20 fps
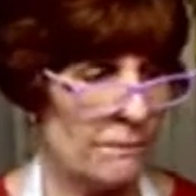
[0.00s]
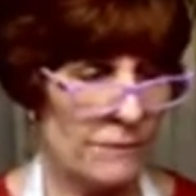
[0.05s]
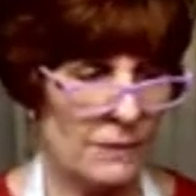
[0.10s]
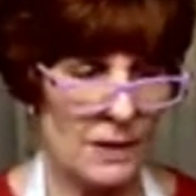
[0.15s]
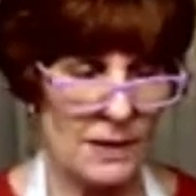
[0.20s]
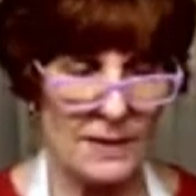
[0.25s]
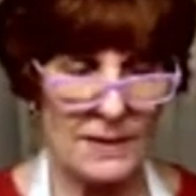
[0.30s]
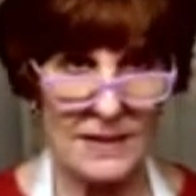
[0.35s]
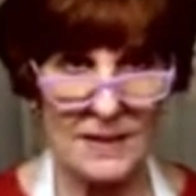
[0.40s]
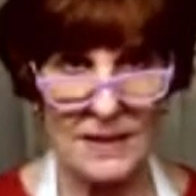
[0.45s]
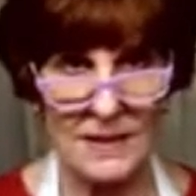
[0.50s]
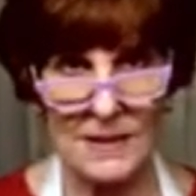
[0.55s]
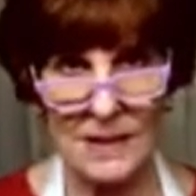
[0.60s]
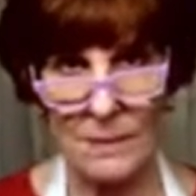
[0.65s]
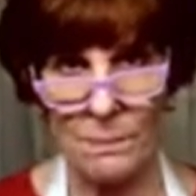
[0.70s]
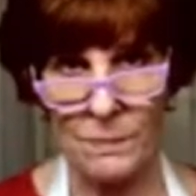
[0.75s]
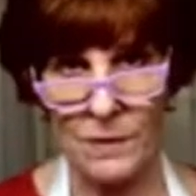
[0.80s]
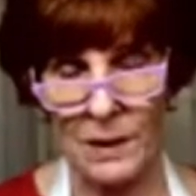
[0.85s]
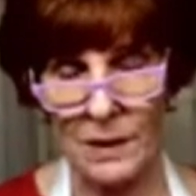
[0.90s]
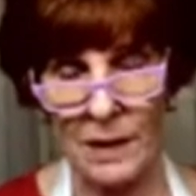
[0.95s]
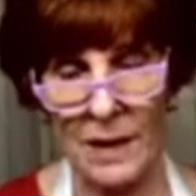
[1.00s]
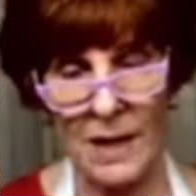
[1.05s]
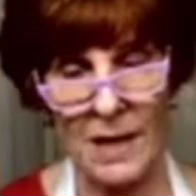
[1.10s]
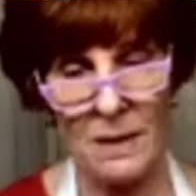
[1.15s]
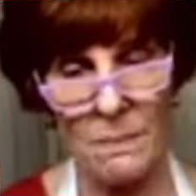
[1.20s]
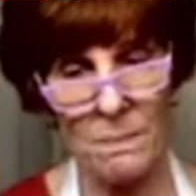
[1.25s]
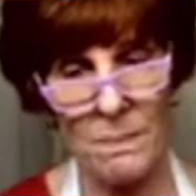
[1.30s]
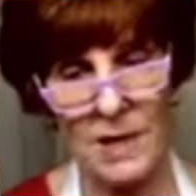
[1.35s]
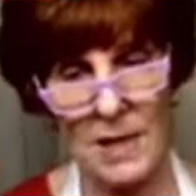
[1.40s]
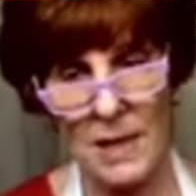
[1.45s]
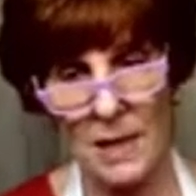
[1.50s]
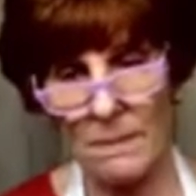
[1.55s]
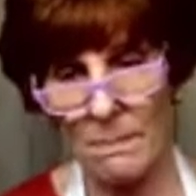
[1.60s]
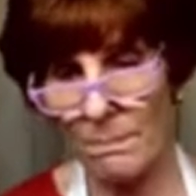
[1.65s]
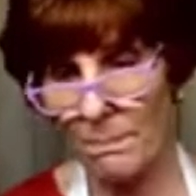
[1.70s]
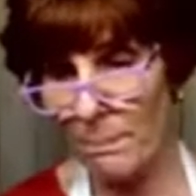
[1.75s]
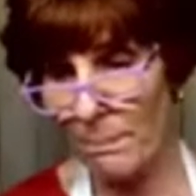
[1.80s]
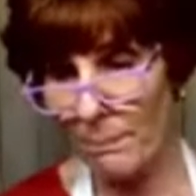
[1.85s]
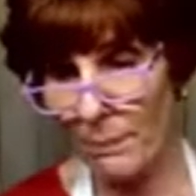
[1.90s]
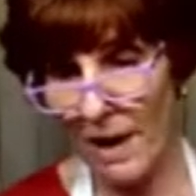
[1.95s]
You see something you like, Pete,
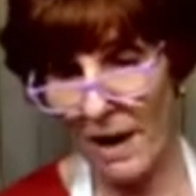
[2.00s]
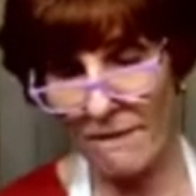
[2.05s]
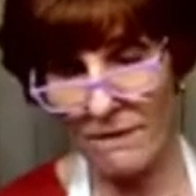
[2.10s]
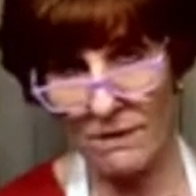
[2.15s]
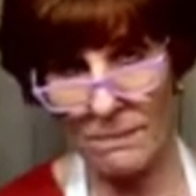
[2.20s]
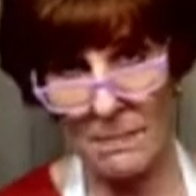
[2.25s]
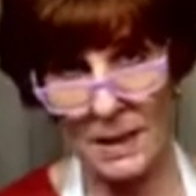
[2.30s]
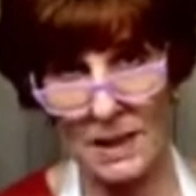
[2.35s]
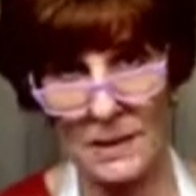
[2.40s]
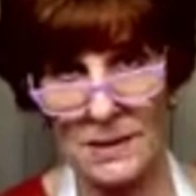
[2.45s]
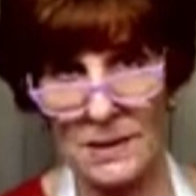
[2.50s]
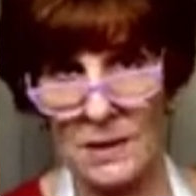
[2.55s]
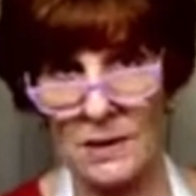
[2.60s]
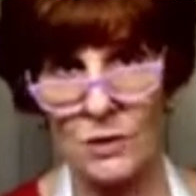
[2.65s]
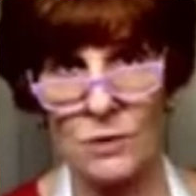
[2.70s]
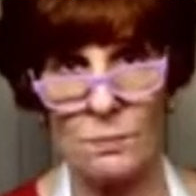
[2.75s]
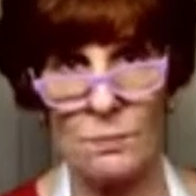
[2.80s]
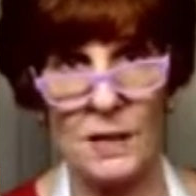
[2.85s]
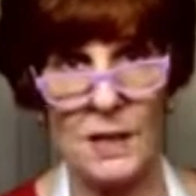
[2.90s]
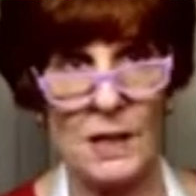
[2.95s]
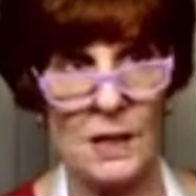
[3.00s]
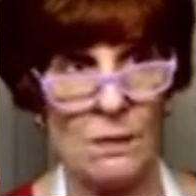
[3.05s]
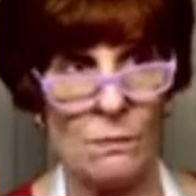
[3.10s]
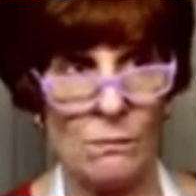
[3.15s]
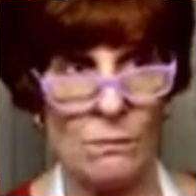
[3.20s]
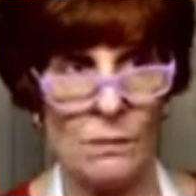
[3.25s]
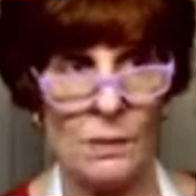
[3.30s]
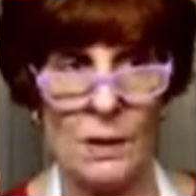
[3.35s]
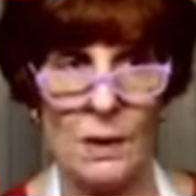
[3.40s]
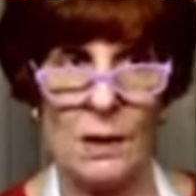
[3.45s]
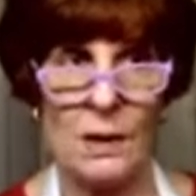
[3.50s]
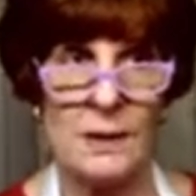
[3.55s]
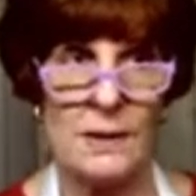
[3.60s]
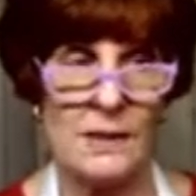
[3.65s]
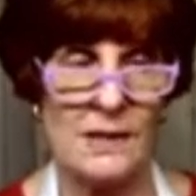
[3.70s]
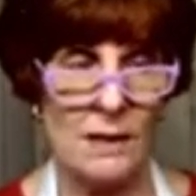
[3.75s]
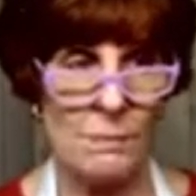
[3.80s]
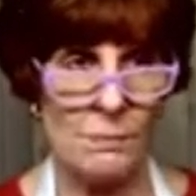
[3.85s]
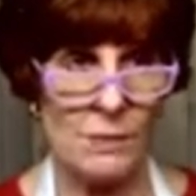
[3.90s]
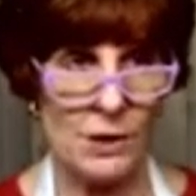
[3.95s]
private message me.
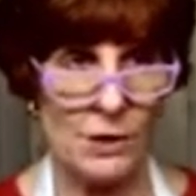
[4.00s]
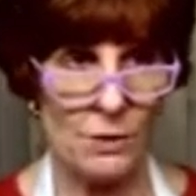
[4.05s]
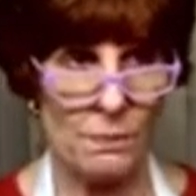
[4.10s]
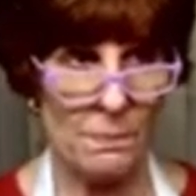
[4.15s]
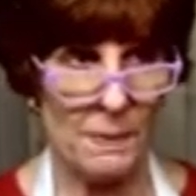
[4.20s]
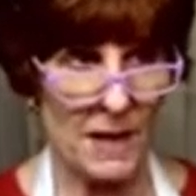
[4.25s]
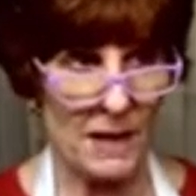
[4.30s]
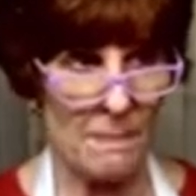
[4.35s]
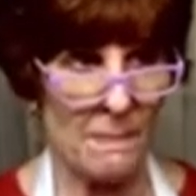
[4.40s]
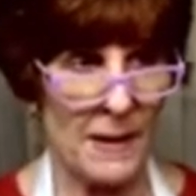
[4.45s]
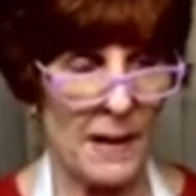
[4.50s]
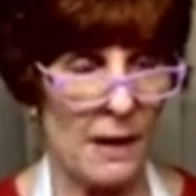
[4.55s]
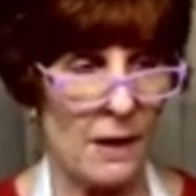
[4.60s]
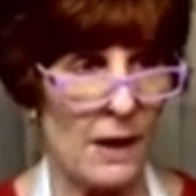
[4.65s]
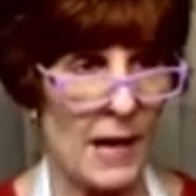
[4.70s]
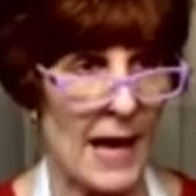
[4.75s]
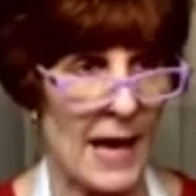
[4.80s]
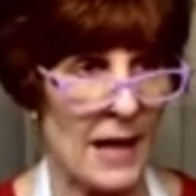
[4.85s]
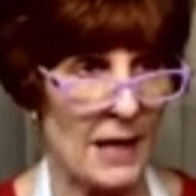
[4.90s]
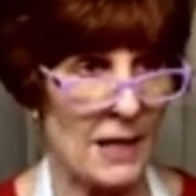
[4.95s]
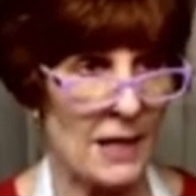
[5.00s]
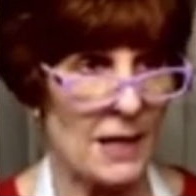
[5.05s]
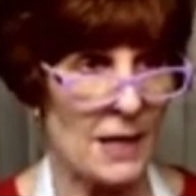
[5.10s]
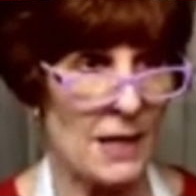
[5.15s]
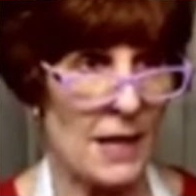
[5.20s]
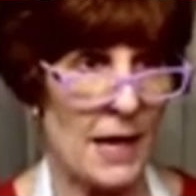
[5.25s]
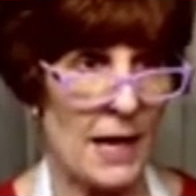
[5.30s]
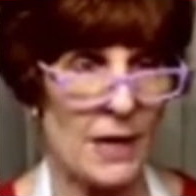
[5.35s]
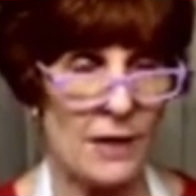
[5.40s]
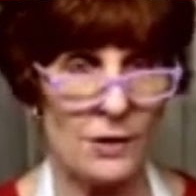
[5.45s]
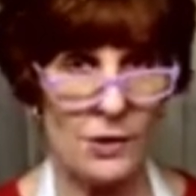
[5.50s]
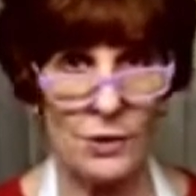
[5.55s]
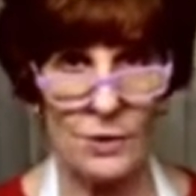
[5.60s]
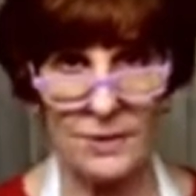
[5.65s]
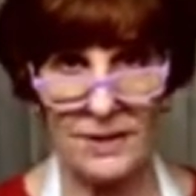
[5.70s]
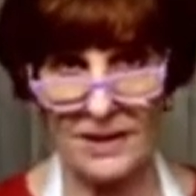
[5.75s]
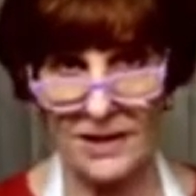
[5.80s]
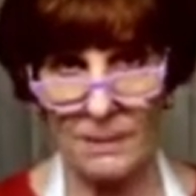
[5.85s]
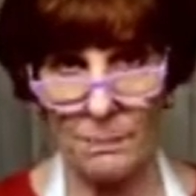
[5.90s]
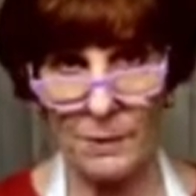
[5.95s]
Send me your PayPal, Addie, and your
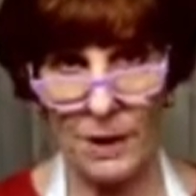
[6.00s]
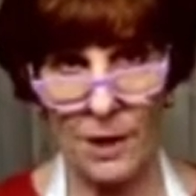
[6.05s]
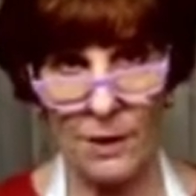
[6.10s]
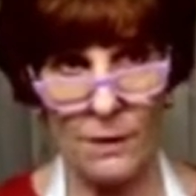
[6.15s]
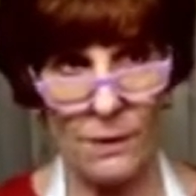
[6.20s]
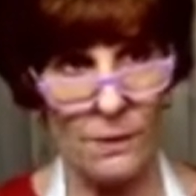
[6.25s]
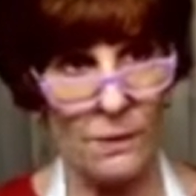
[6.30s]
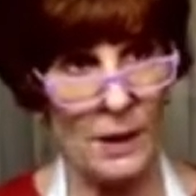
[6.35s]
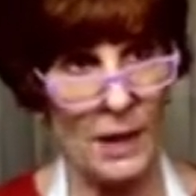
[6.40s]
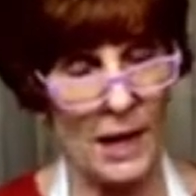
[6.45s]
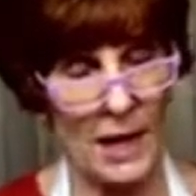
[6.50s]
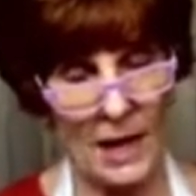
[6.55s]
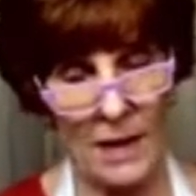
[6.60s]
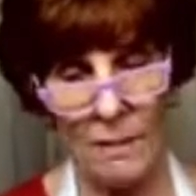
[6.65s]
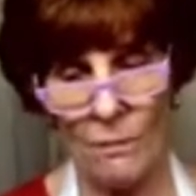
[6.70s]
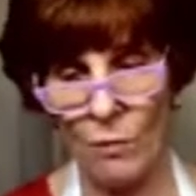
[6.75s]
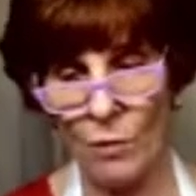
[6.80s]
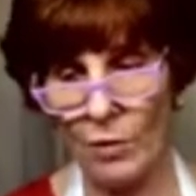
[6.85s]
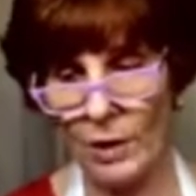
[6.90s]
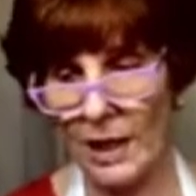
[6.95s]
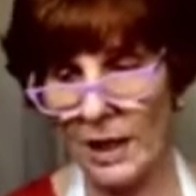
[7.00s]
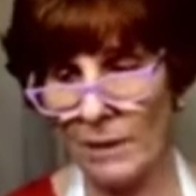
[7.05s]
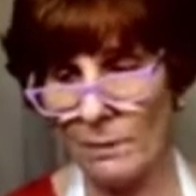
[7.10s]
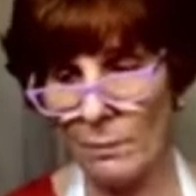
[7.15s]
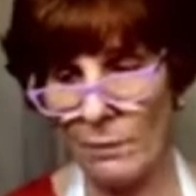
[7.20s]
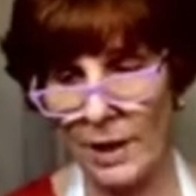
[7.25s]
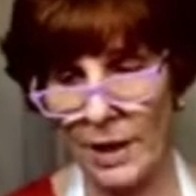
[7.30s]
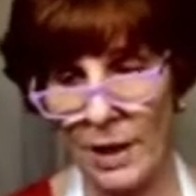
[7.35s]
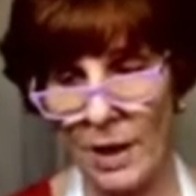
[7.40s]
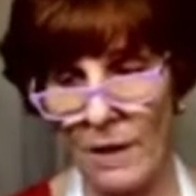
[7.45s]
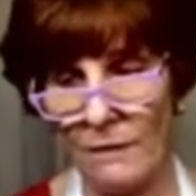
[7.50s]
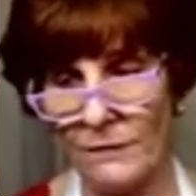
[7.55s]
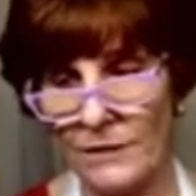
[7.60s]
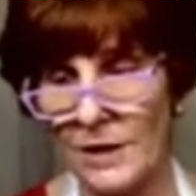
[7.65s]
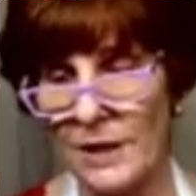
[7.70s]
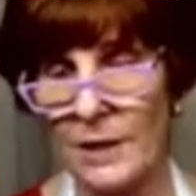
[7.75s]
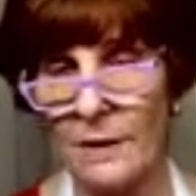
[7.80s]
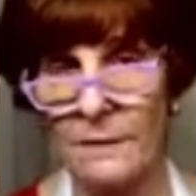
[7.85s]
zip code, and we'll get them right off to you.